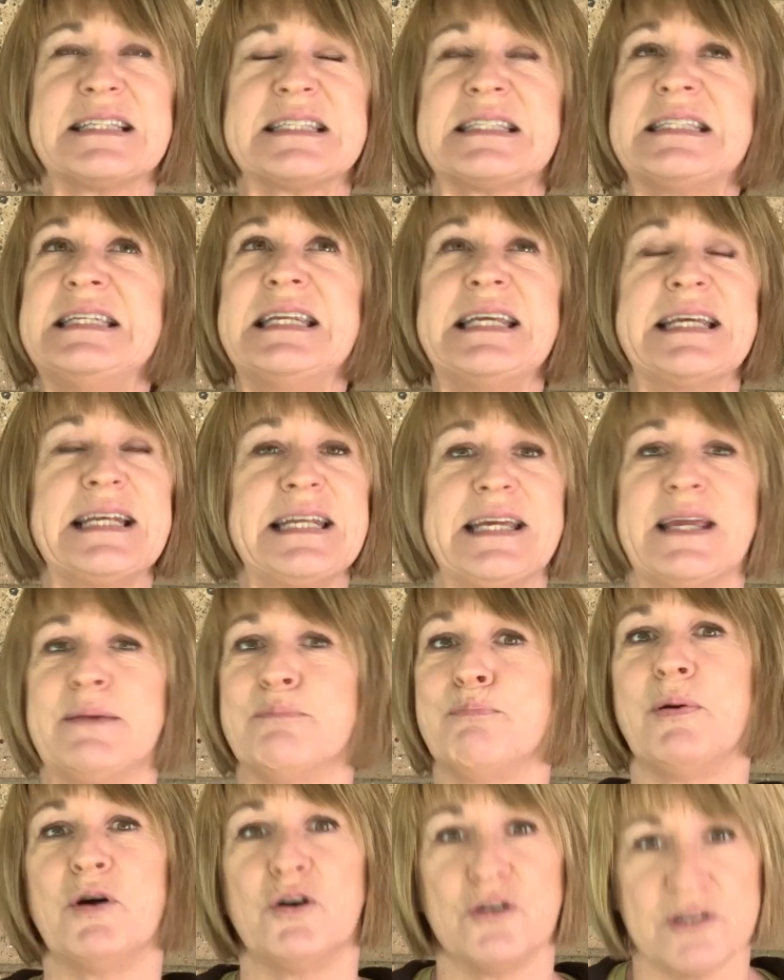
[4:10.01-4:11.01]
nearly
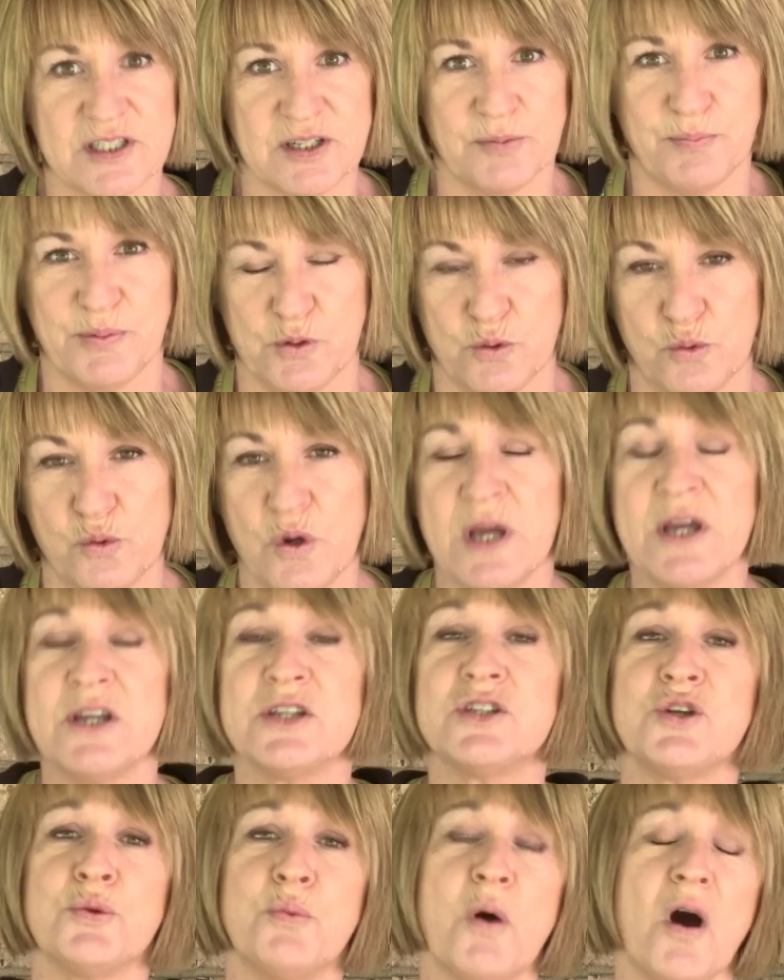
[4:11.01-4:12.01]
impossible
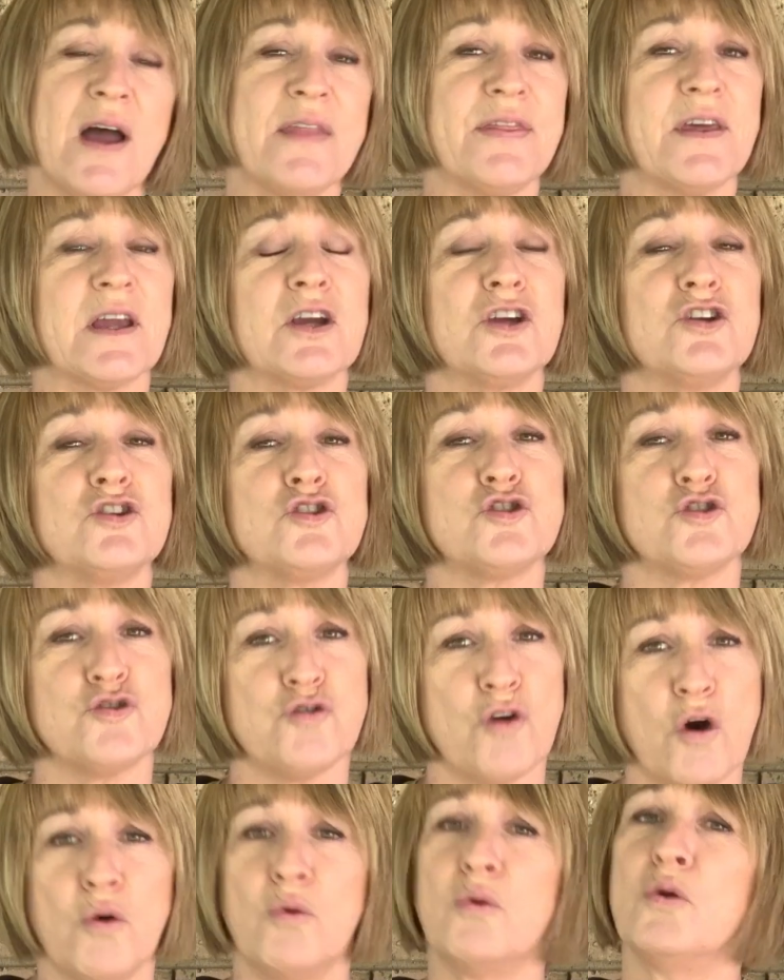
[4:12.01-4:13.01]
to either
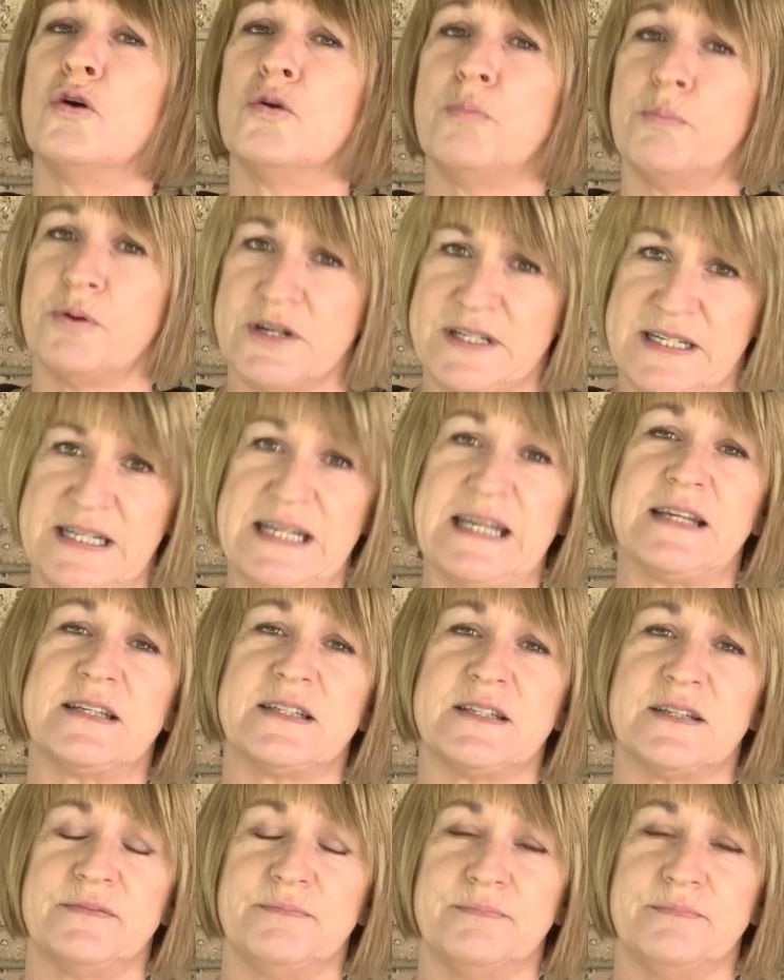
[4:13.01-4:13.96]
control or predict.